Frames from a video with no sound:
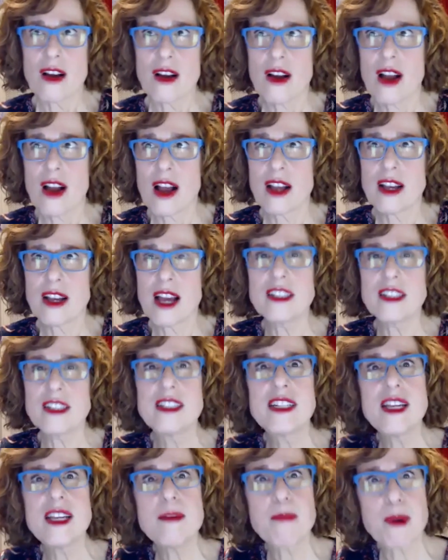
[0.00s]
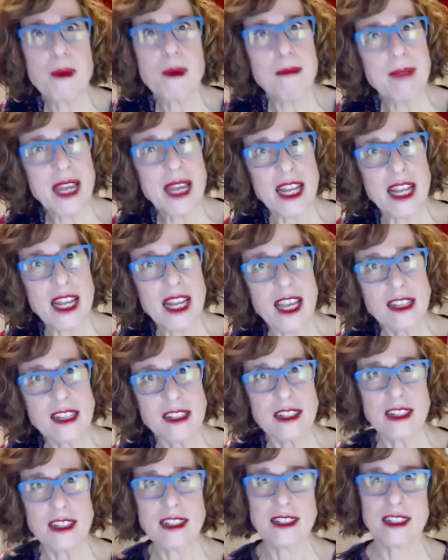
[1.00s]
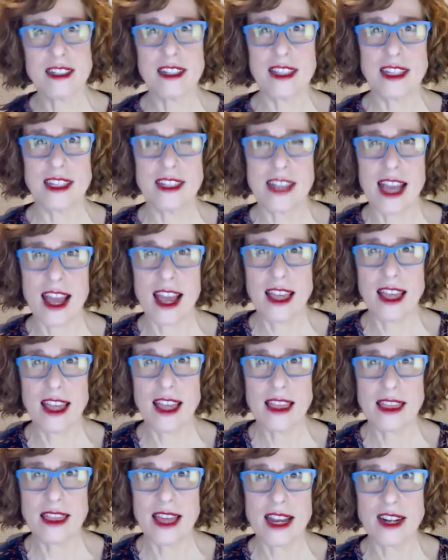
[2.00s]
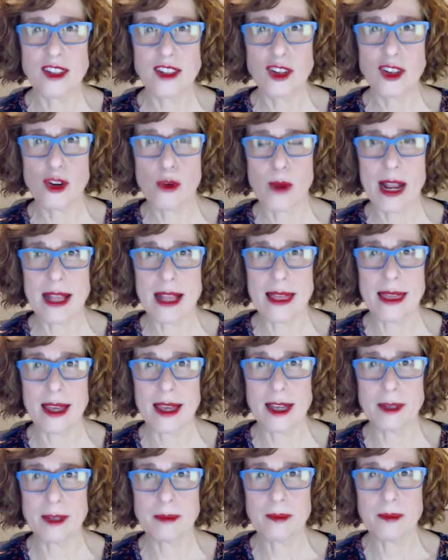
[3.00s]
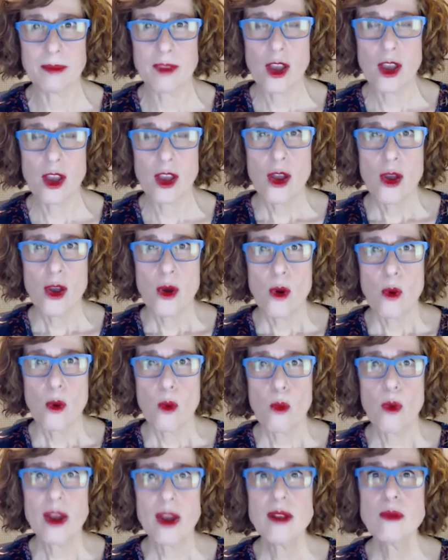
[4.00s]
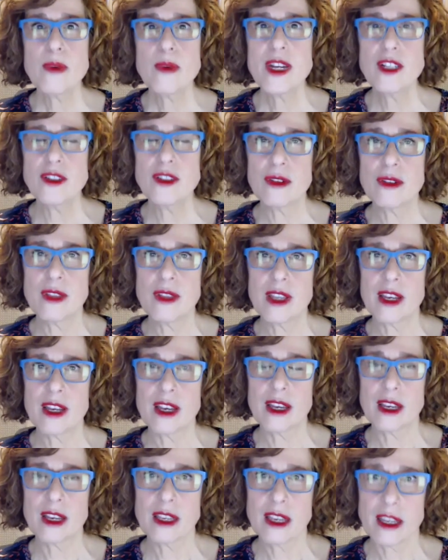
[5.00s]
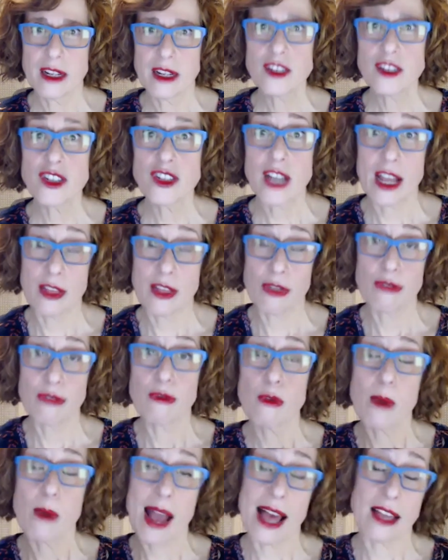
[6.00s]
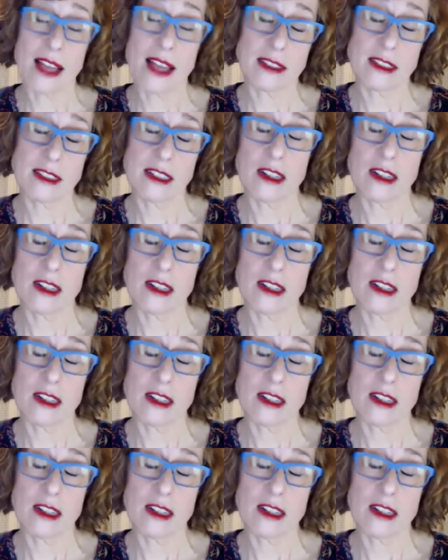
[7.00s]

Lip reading: a deeper meaning to the day. That is a great thing. When we do the Kiddush and throughout